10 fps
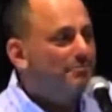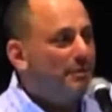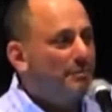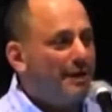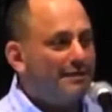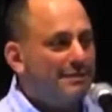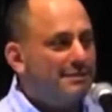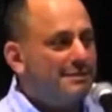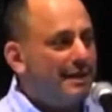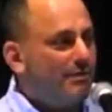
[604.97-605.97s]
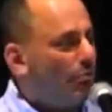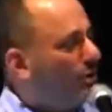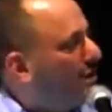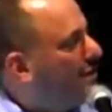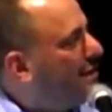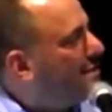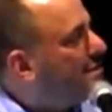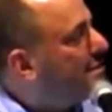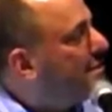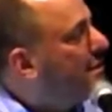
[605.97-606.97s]
people understand what it
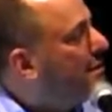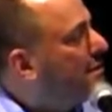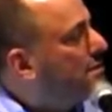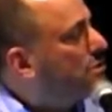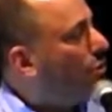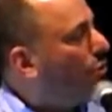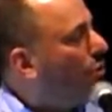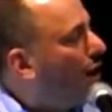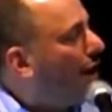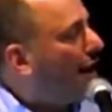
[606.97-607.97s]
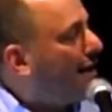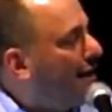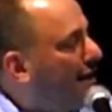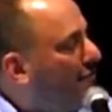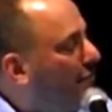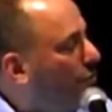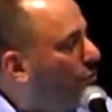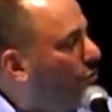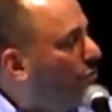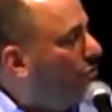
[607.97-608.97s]
is. So I give
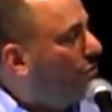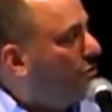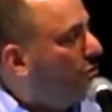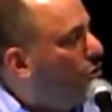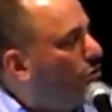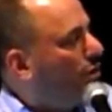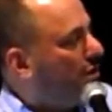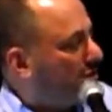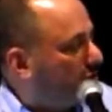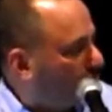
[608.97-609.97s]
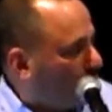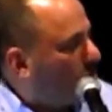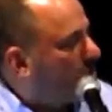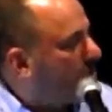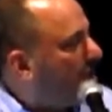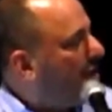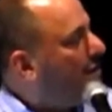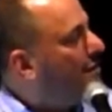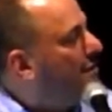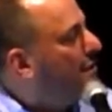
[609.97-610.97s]
you Unidisc robot, say.
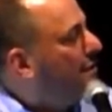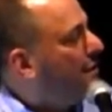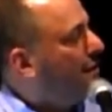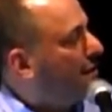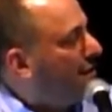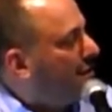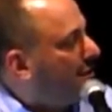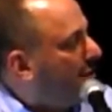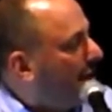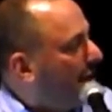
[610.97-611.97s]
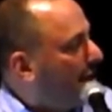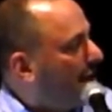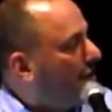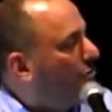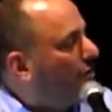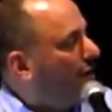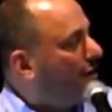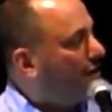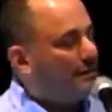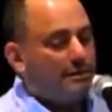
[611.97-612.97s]
The
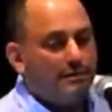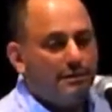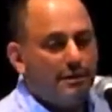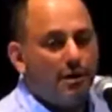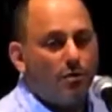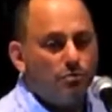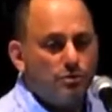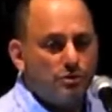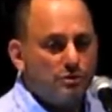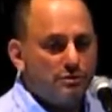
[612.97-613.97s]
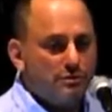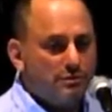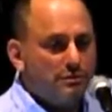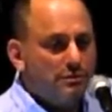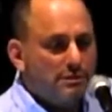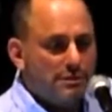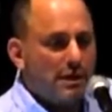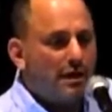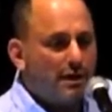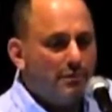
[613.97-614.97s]
green denotes
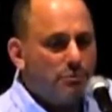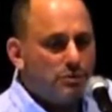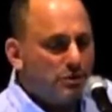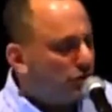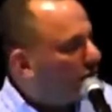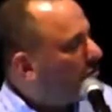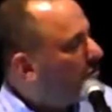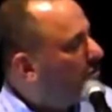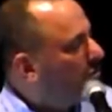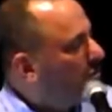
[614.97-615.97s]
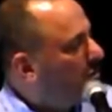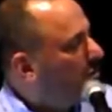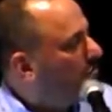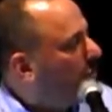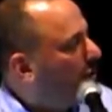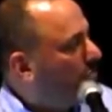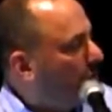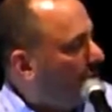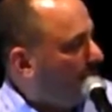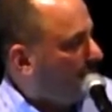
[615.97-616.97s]
starting position.
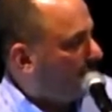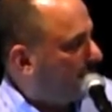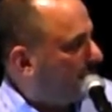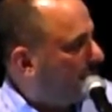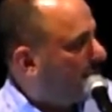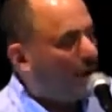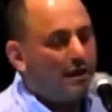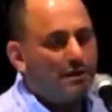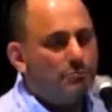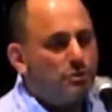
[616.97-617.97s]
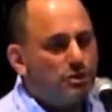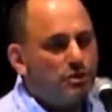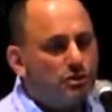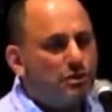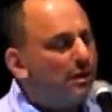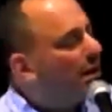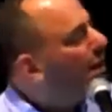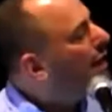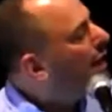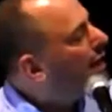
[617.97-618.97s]
Purple is target position.
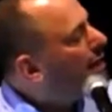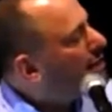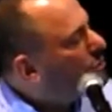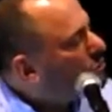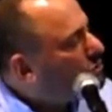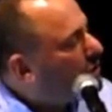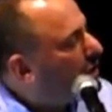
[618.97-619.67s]
And I don't